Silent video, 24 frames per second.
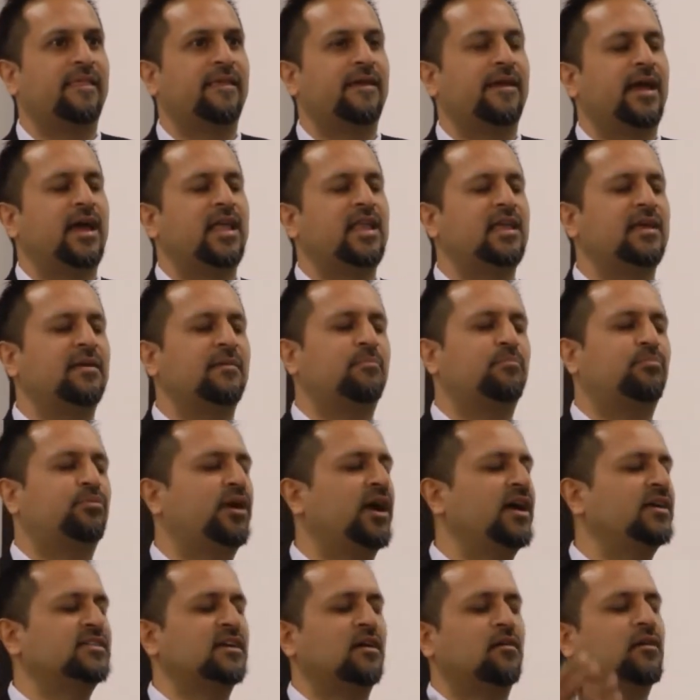and he
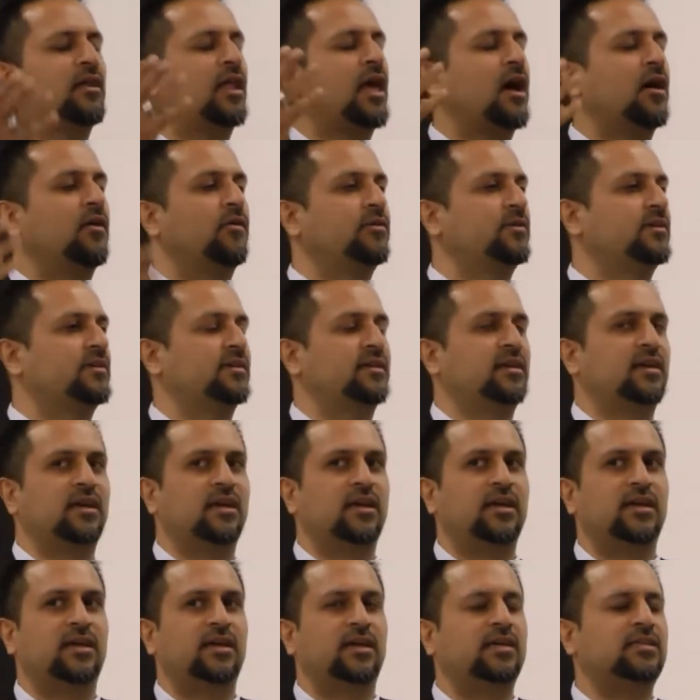prays out loud.
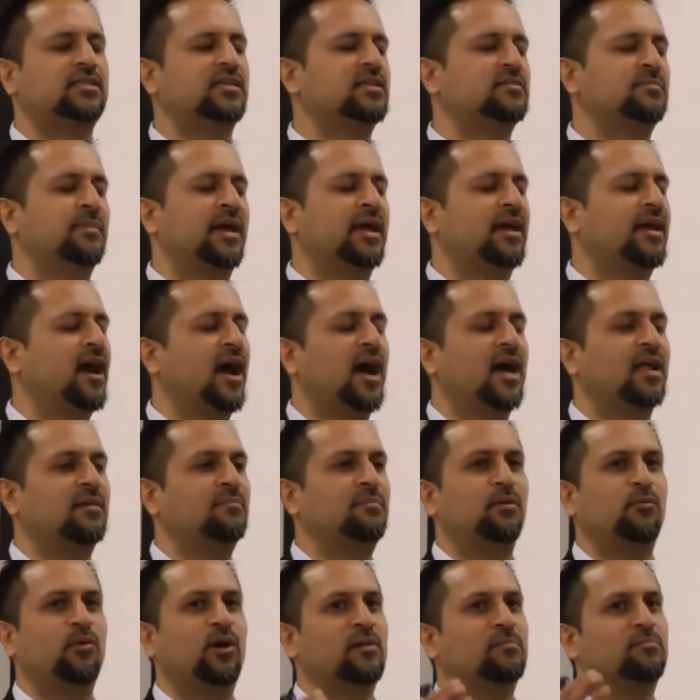He says, May God be
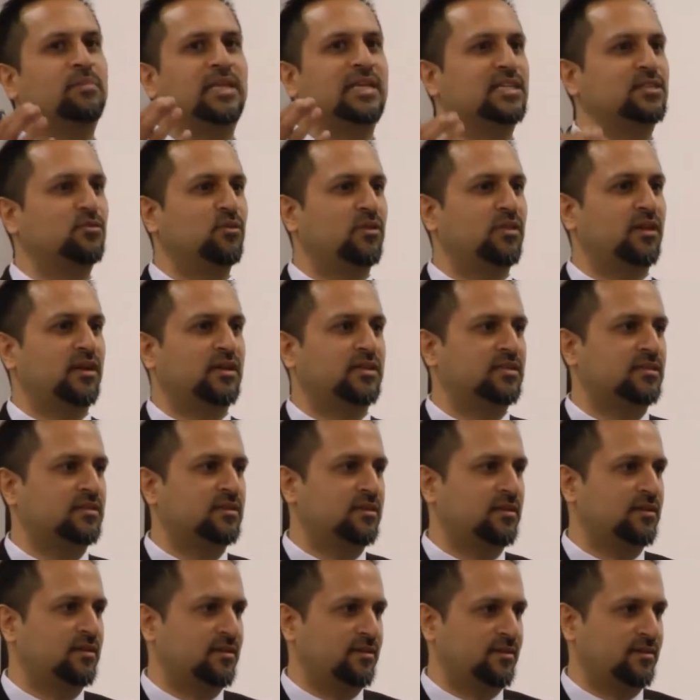well pleased with us.
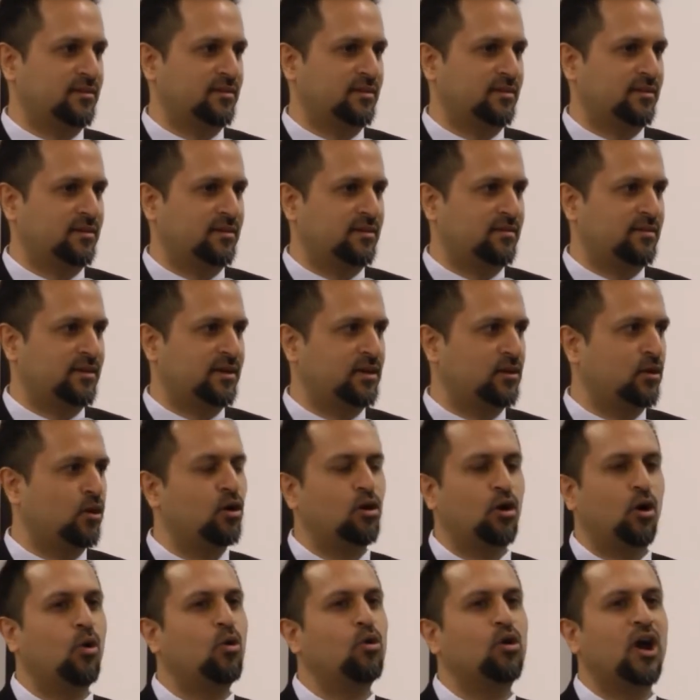Or,
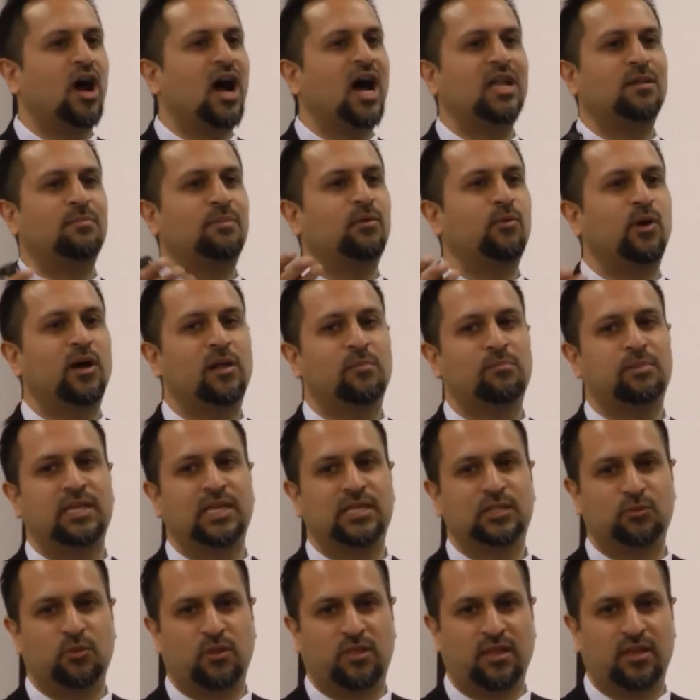Oh God, be well
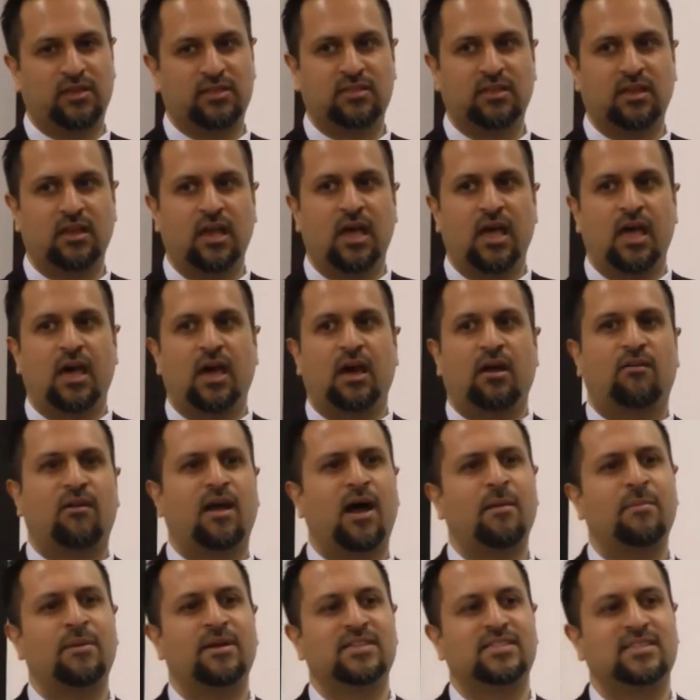pleased with us.
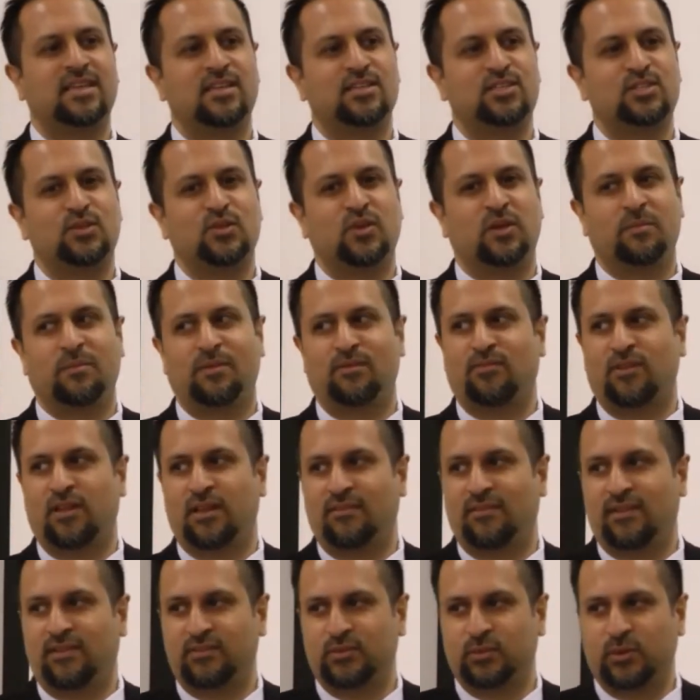Rabia says to him in front
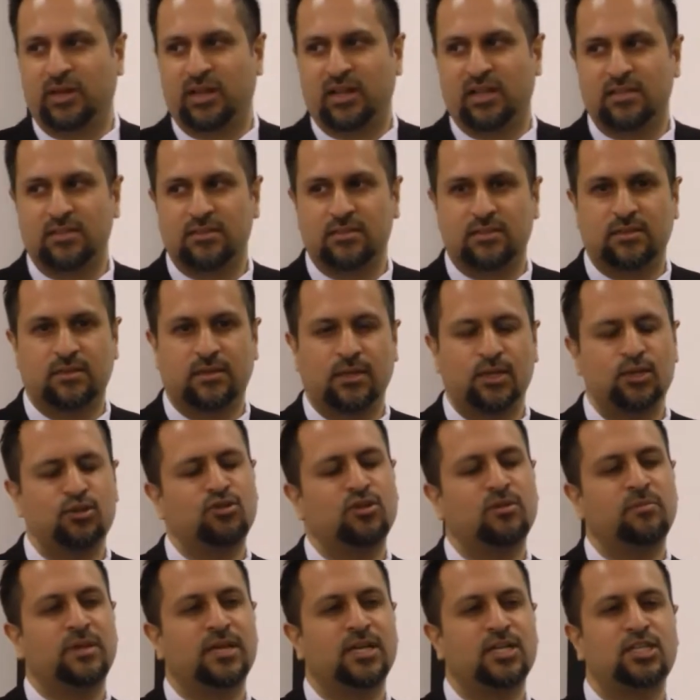of everyone else, You
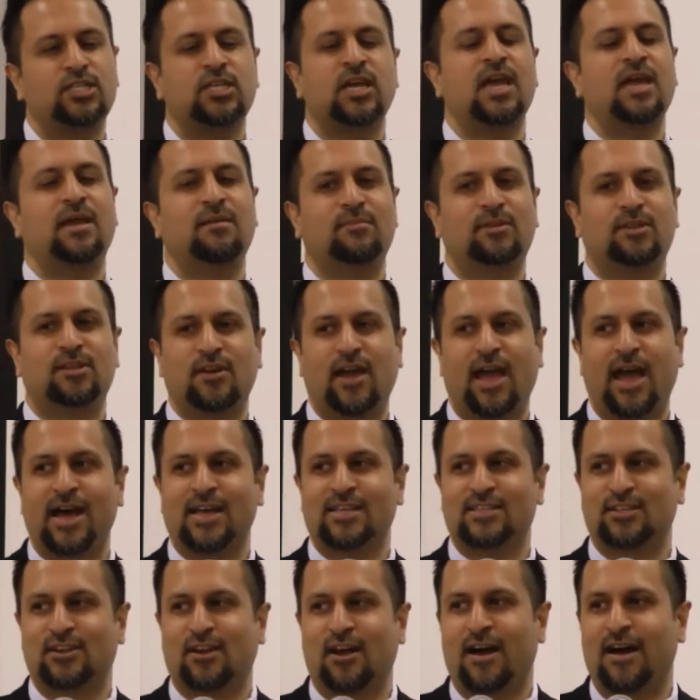should be ashamed to
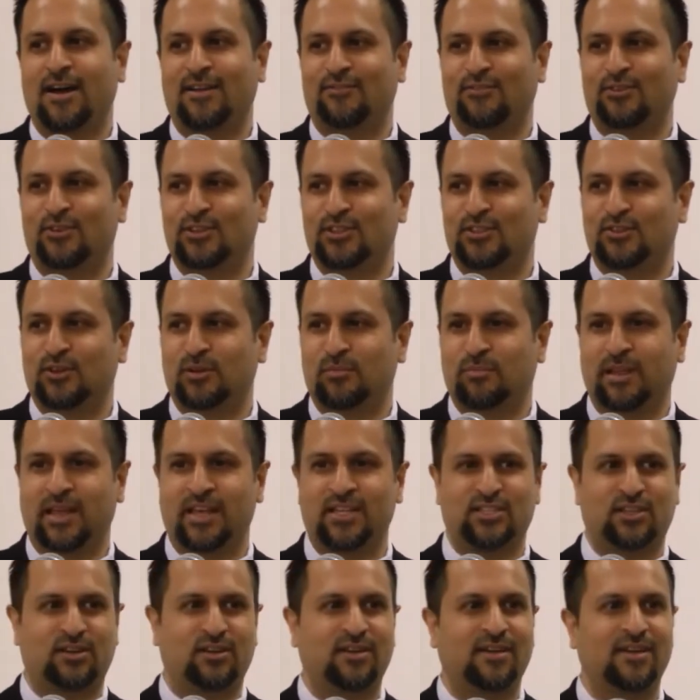ask God for his good
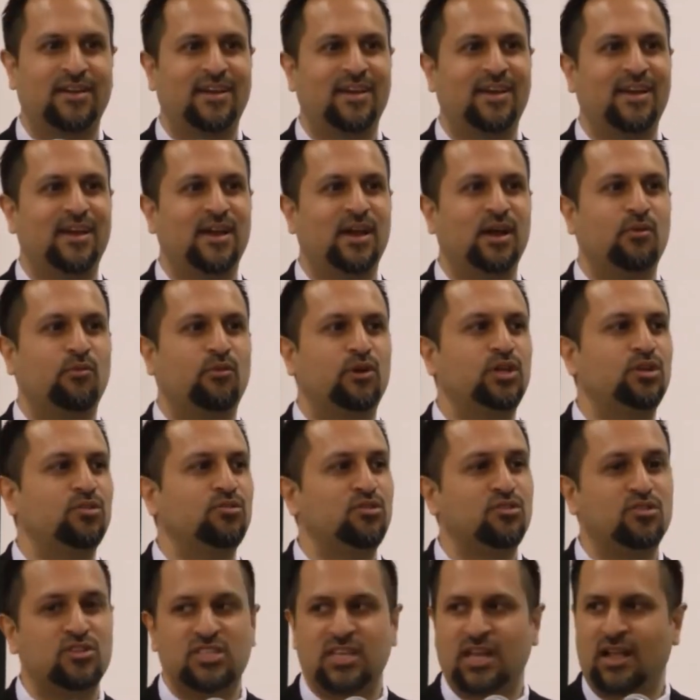pleasure, when you
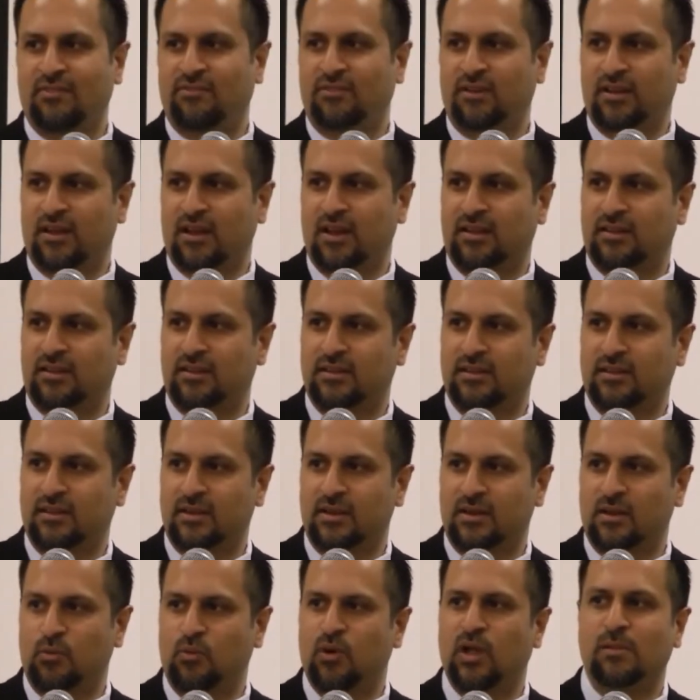yourself are not
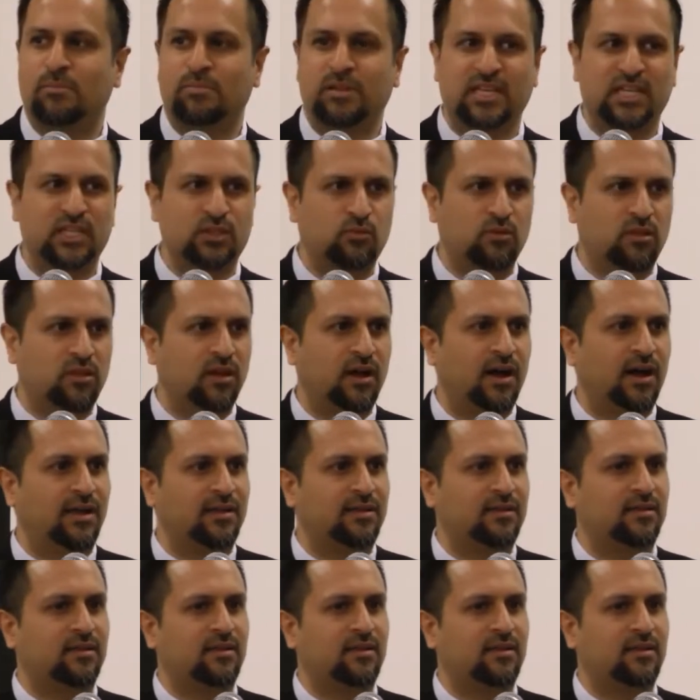well pleased with God.